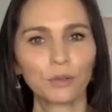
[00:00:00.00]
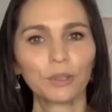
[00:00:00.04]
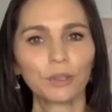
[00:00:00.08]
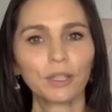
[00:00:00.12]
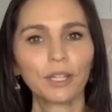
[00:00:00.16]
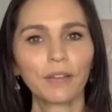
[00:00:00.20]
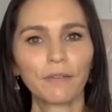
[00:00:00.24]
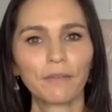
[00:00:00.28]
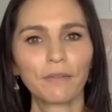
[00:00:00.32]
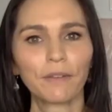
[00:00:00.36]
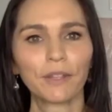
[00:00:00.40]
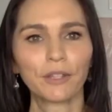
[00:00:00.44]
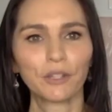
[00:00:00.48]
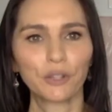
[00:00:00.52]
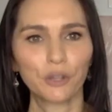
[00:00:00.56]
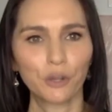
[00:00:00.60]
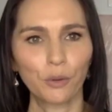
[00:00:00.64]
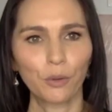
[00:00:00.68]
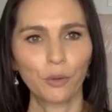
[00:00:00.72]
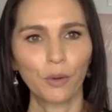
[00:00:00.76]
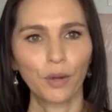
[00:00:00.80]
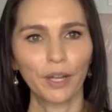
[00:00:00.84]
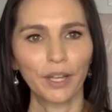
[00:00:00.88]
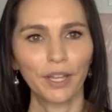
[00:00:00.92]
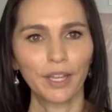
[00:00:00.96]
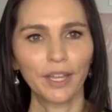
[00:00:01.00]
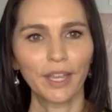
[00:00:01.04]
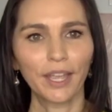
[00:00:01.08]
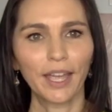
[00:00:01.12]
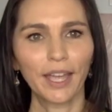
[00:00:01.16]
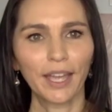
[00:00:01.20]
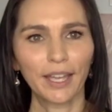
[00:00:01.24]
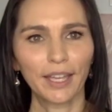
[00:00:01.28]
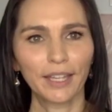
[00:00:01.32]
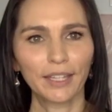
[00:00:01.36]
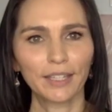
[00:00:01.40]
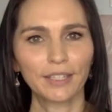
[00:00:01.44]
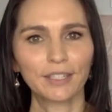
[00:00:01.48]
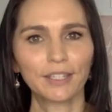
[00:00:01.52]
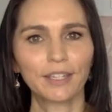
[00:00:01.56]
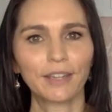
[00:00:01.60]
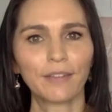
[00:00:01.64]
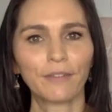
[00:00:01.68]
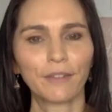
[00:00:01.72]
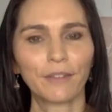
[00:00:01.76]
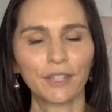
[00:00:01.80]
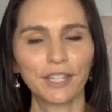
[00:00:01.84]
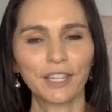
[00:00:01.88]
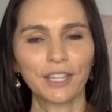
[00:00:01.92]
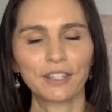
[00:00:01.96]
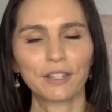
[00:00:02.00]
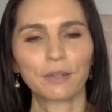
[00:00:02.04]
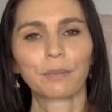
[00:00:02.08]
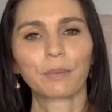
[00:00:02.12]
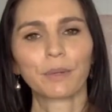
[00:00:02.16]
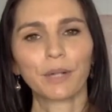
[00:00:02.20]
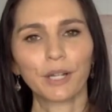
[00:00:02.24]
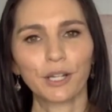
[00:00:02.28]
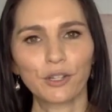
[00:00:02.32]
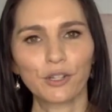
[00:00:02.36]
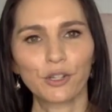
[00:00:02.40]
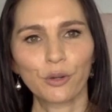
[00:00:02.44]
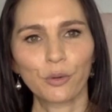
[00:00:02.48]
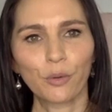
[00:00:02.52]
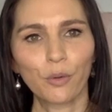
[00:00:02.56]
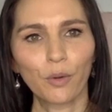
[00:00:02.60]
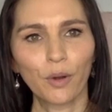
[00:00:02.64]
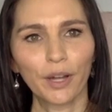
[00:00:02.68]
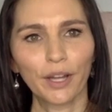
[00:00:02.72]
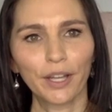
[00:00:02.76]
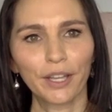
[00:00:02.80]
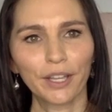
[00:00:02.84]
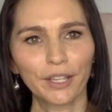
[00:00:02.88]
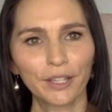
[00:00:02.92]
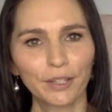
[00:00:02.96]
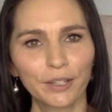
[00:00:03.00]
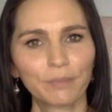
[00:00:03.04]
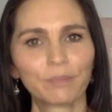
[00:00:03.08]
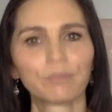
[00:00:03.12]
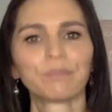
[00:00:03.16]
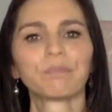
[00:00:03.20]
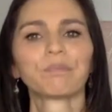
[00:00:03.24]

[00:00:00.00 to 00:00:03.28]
live with joy, and if it doesn't bring joy,